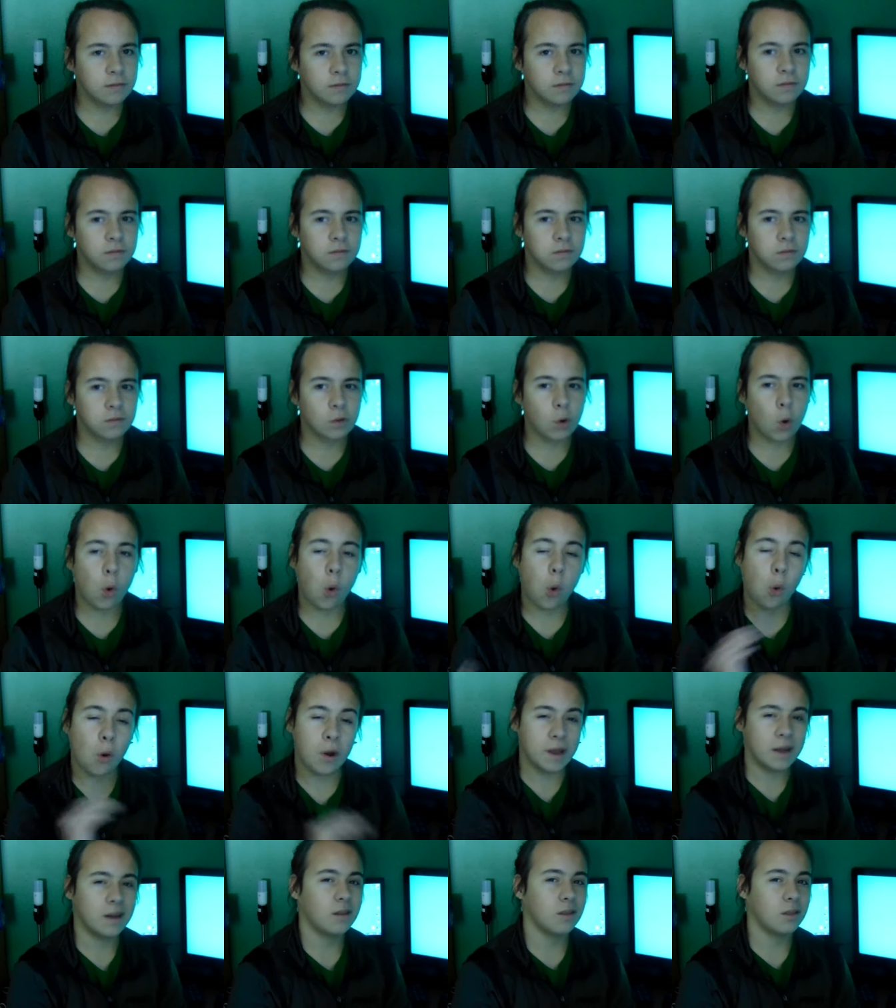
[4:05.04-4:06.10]
of
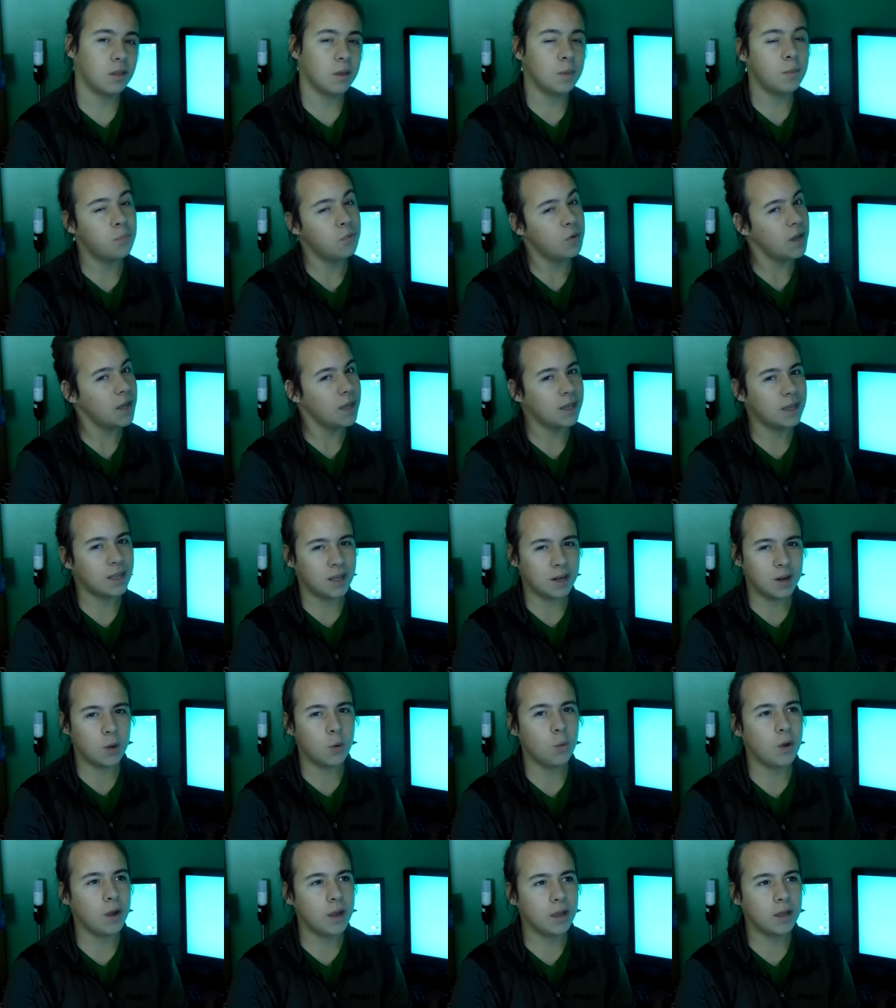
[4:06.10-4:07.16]
quit the break
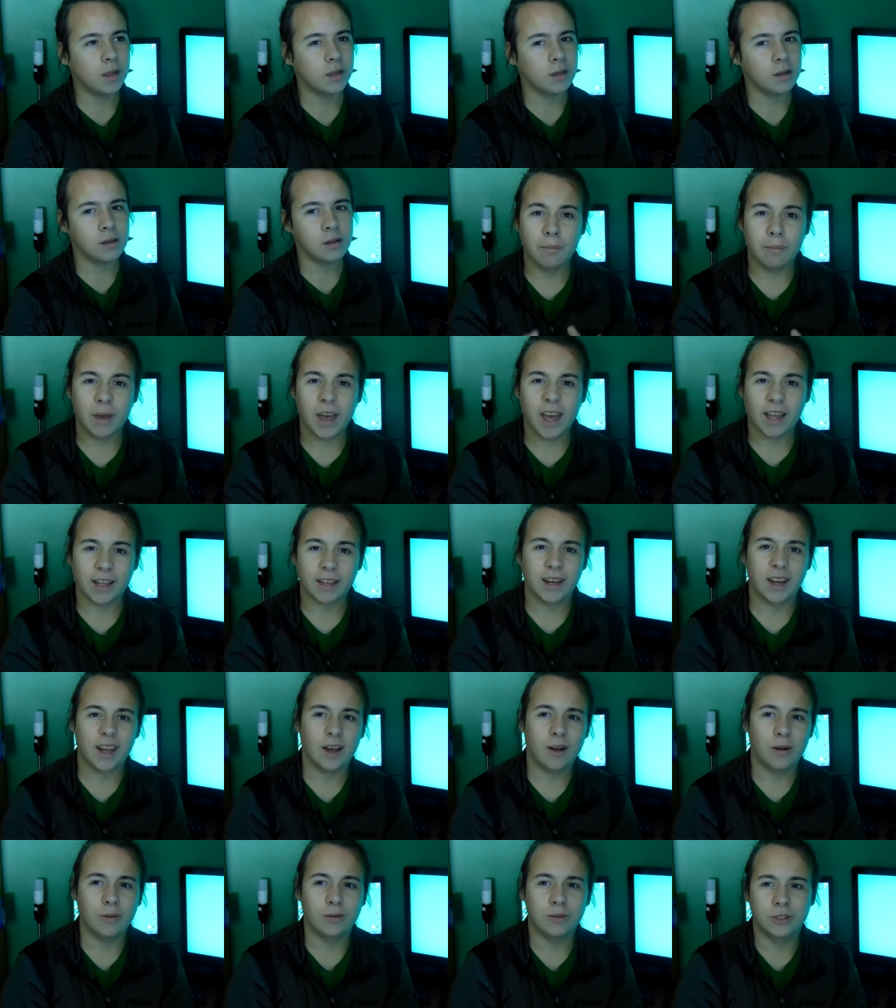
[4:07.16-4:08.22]
in a way. I'm back
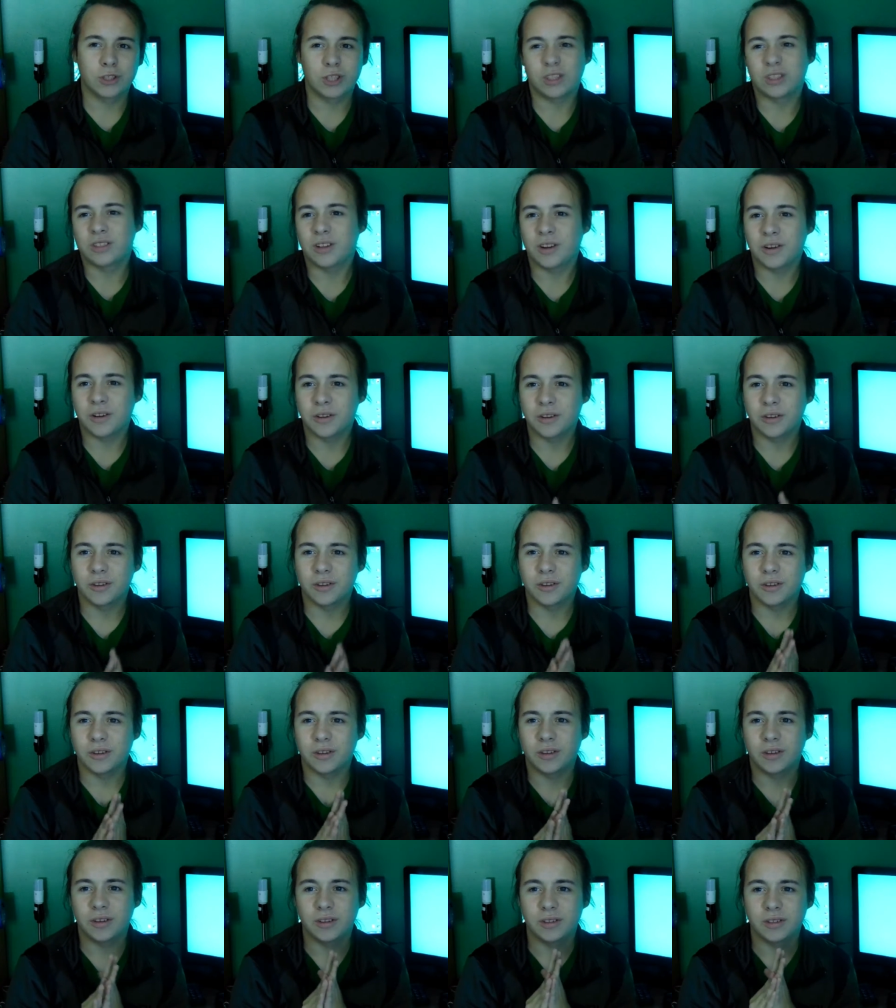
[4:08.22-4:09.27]
now in just
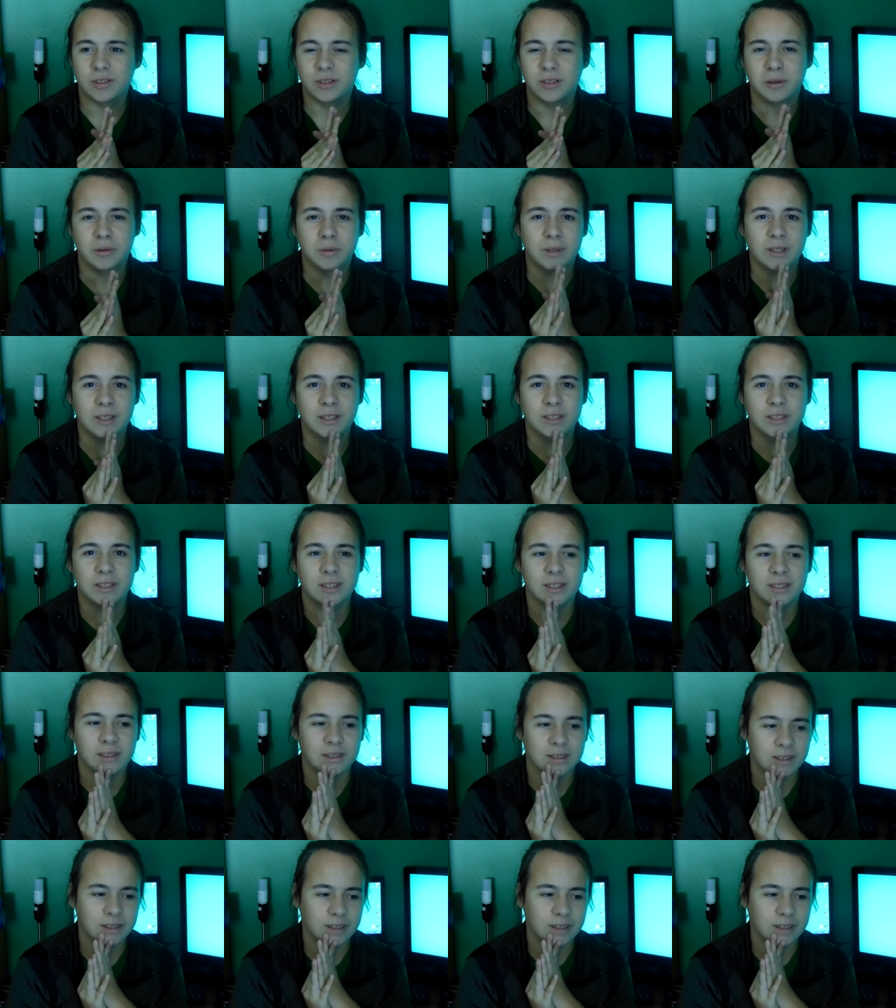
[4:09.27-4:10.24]
under two weeks.